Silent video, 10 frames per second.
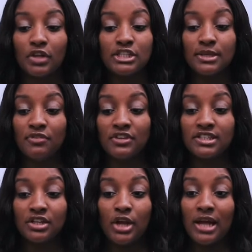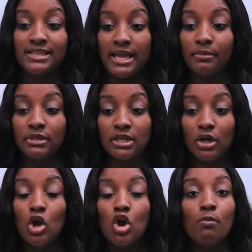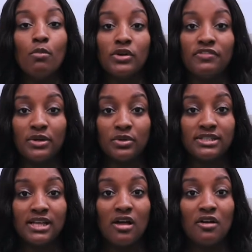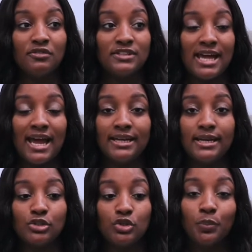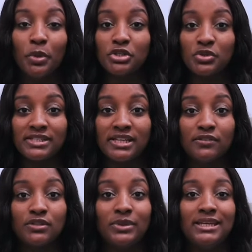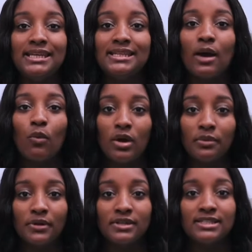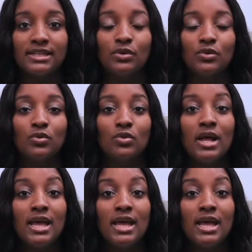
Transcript: some of us are not able to motivate ourselves and to push ourselves, so we need that one person who